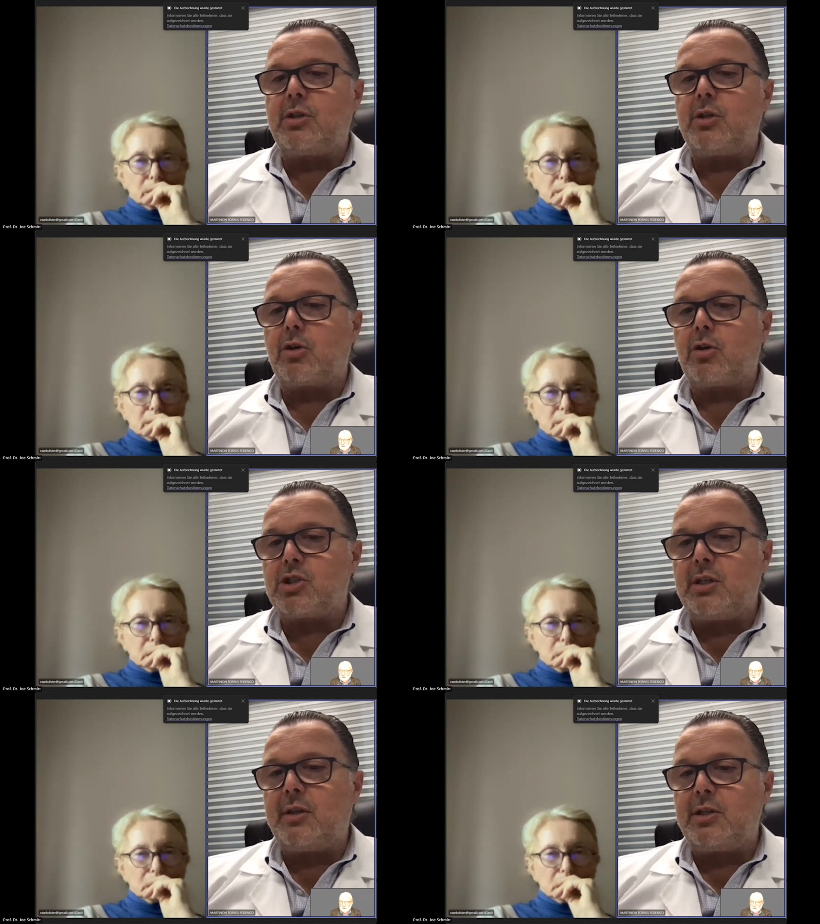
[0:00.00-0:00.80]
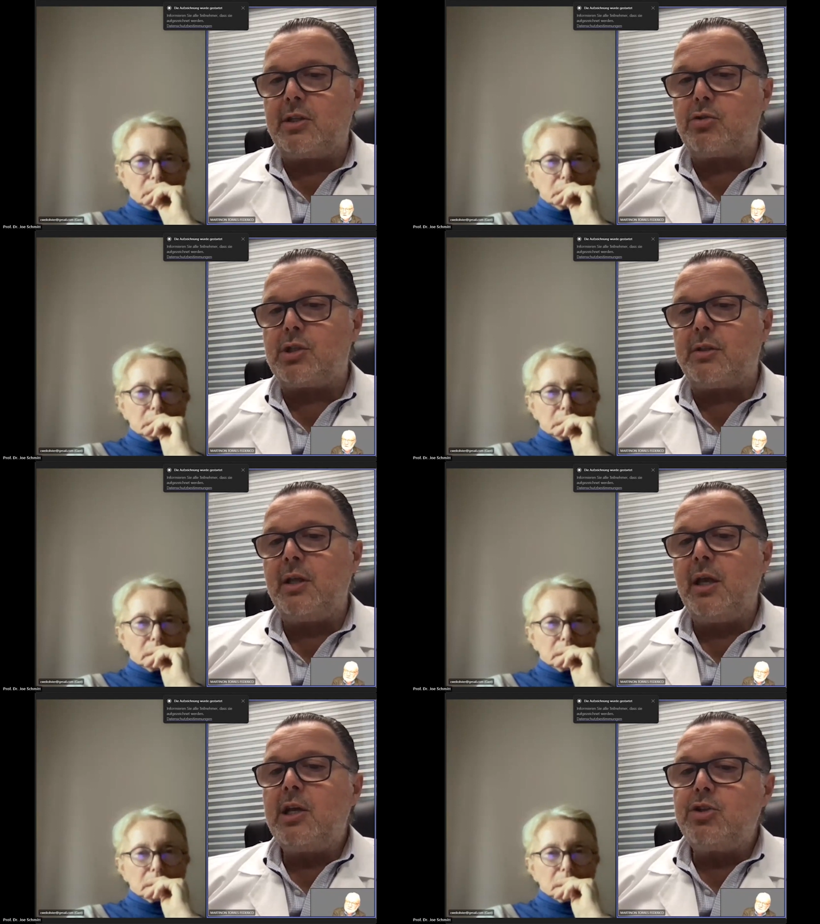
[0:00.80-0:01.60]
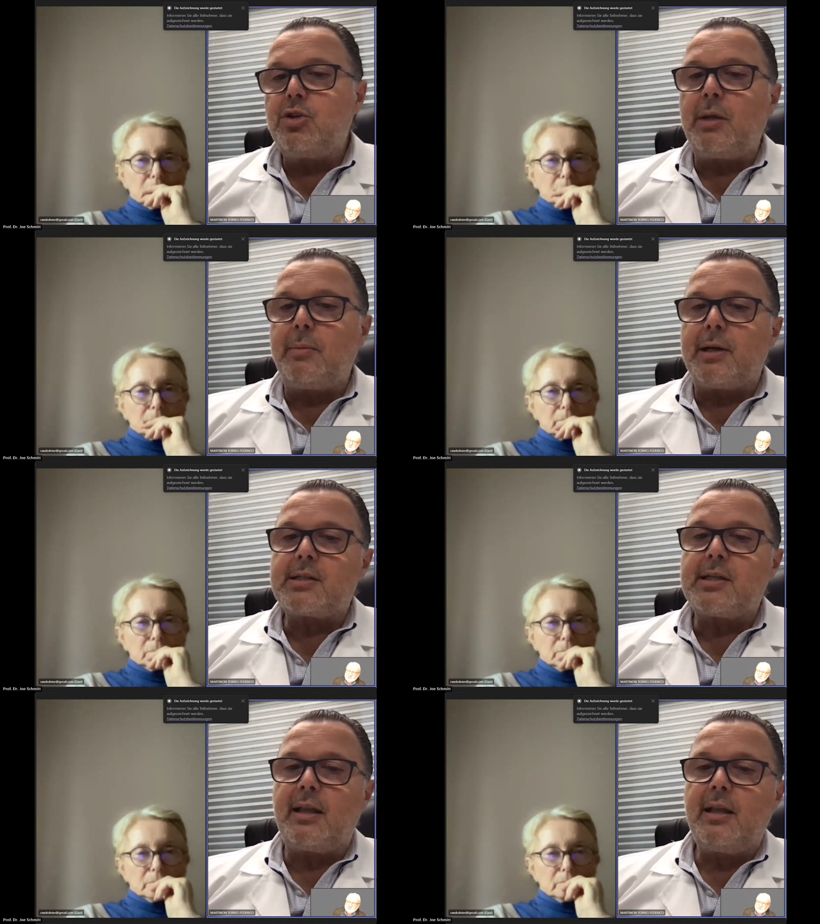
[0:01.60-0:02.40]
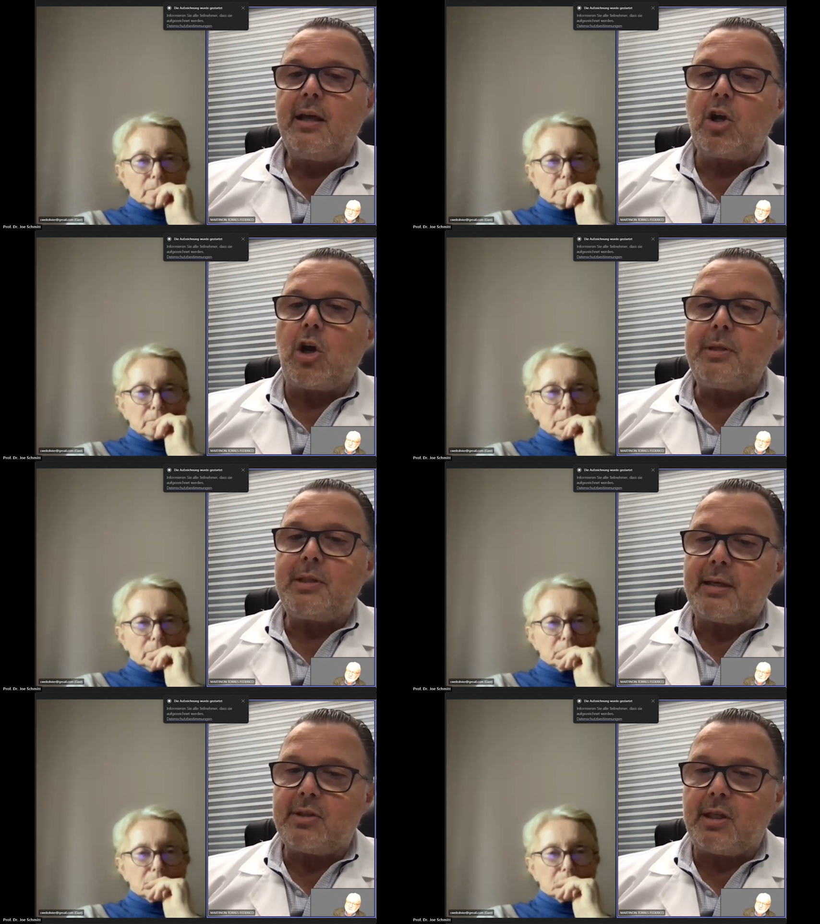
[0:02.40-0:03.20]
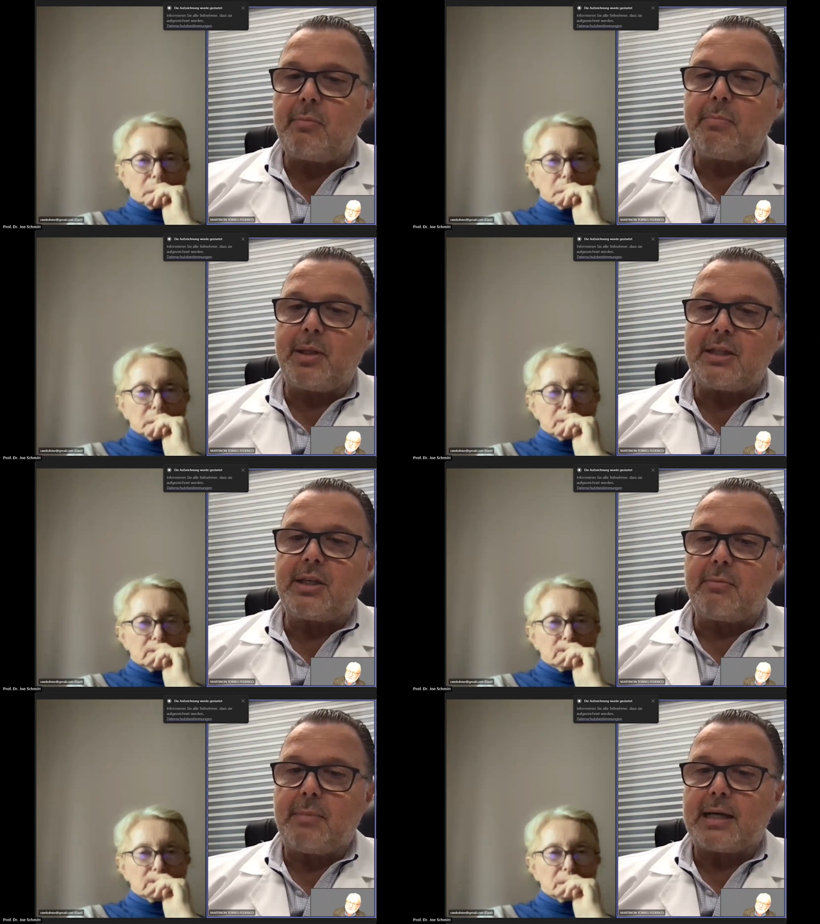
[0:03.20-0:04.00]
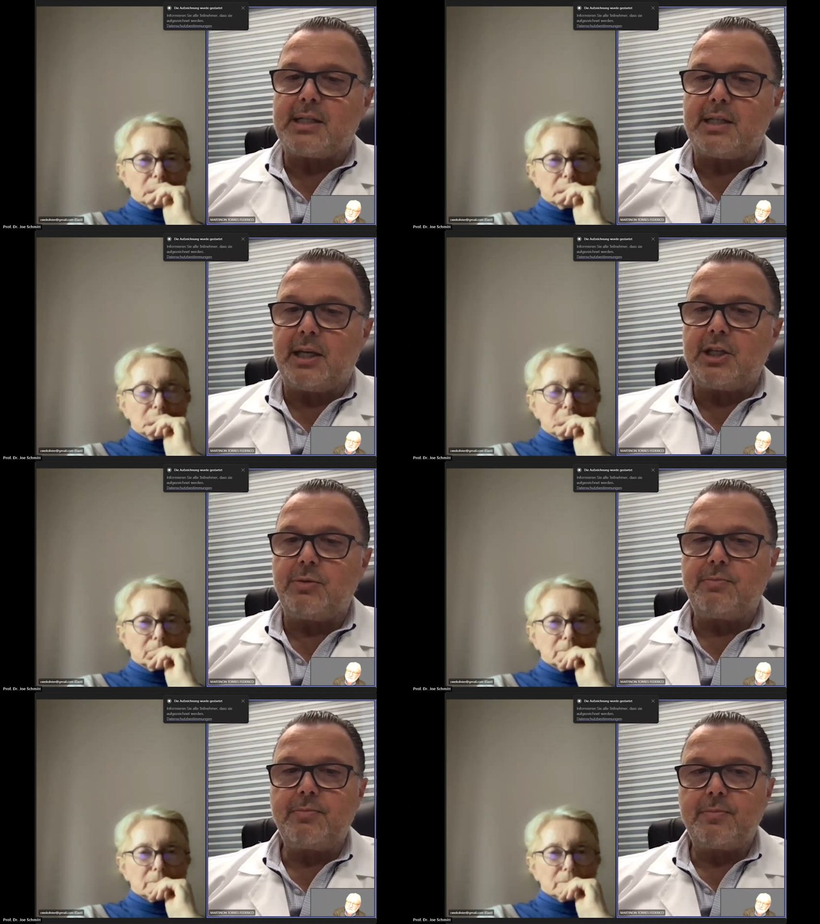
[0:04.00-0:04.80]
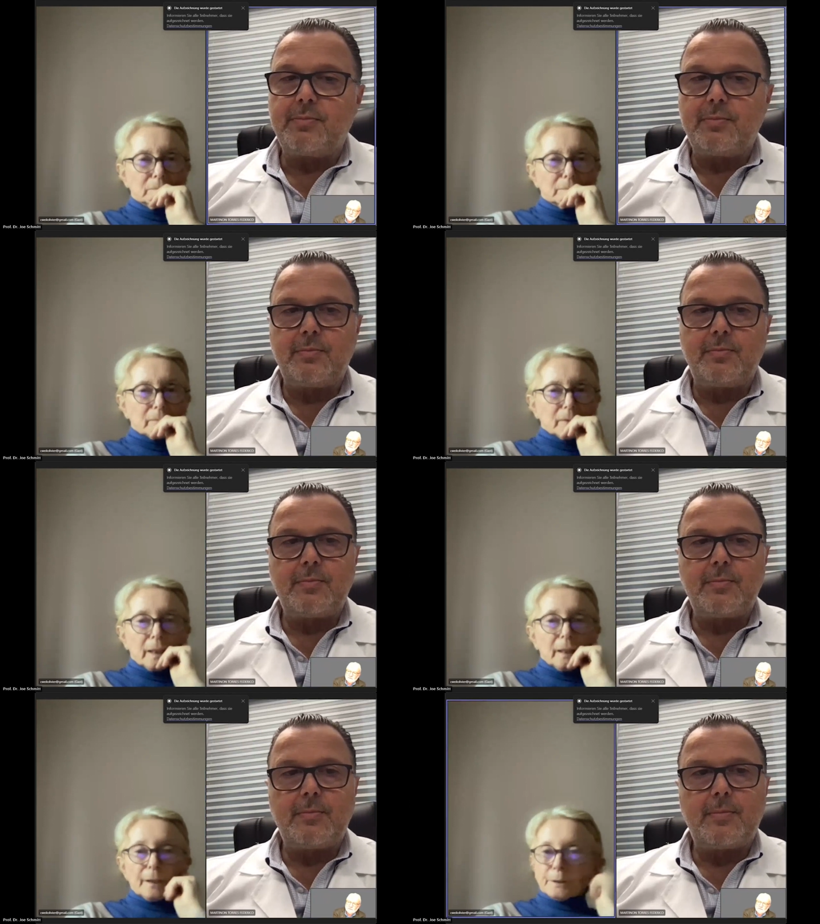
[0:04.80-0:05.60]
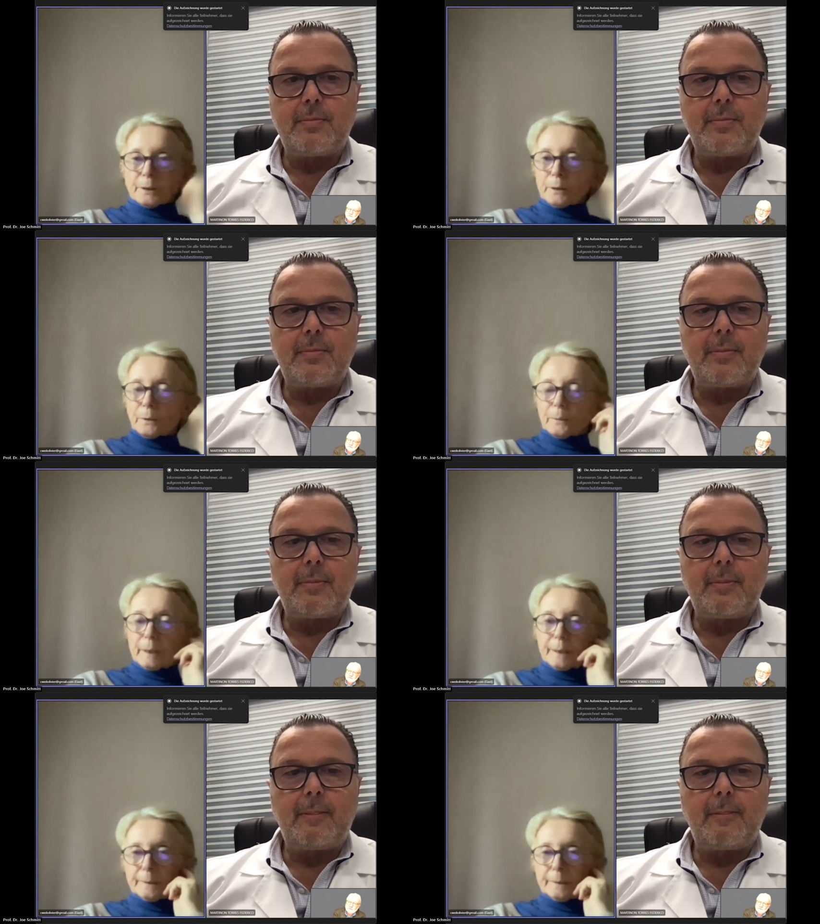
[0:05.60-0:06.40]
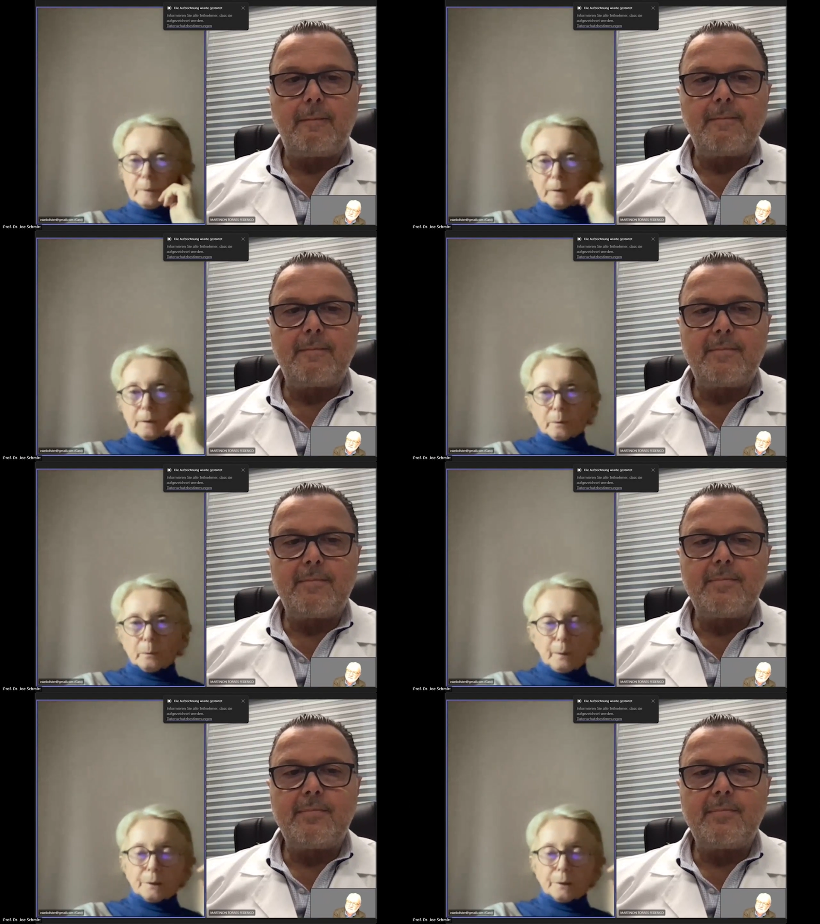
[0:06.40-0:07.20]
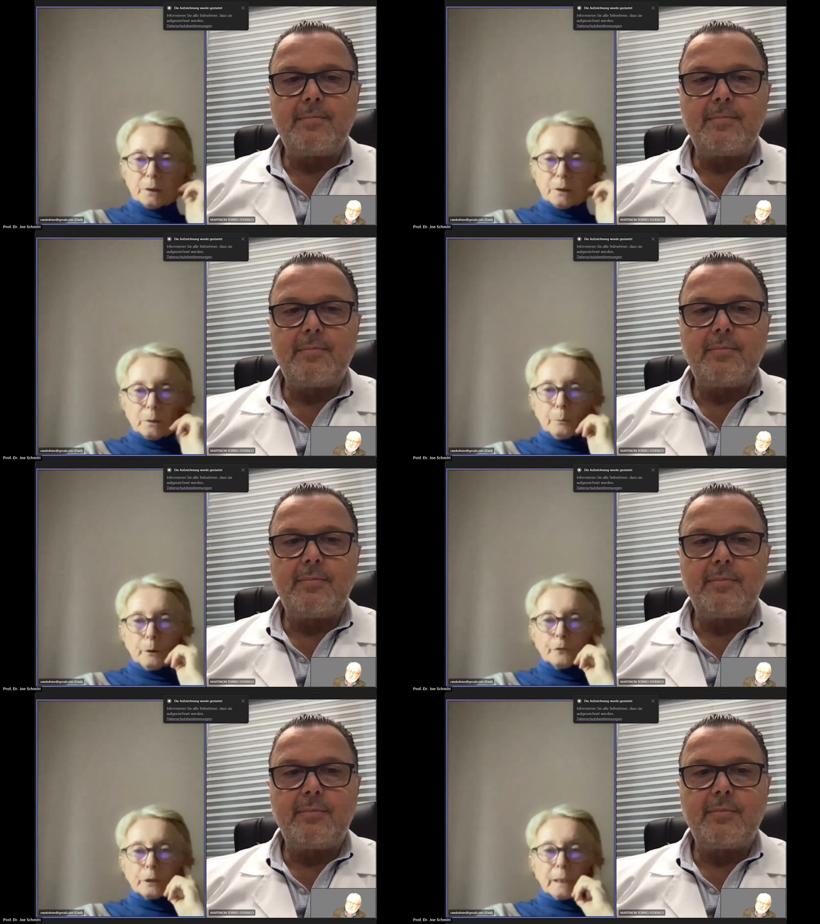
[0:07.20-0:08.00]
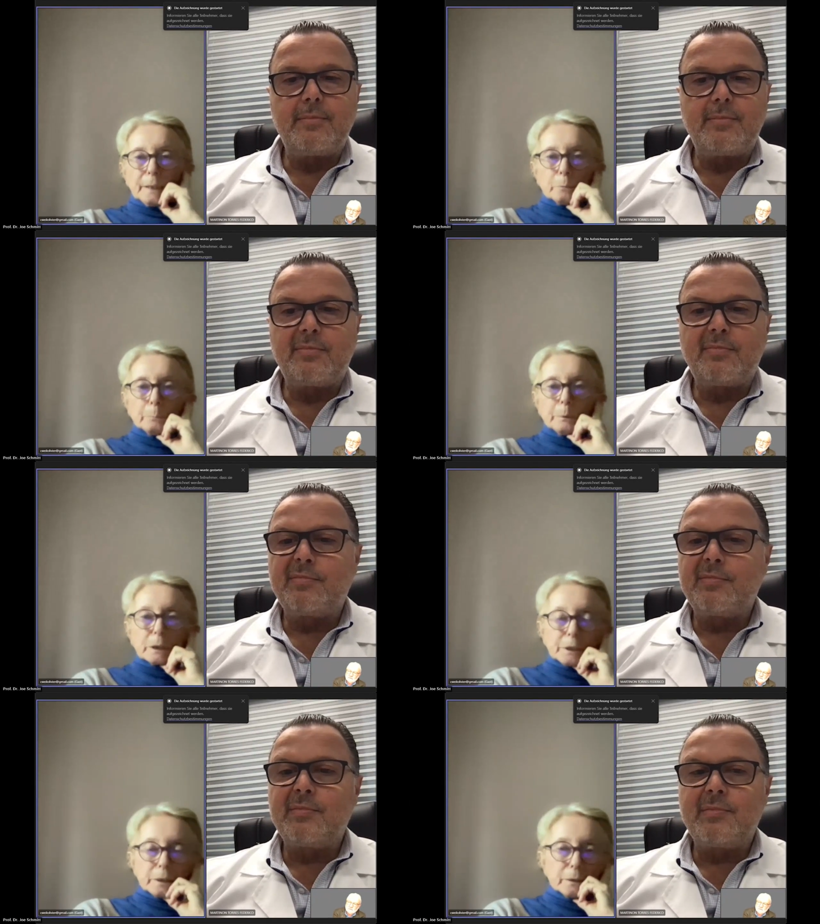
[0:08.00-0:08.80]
Speaker 1: or considering using universal COVID 19 pediatric vaccination.
Speaker 2: So uh, we understand perfectly your position.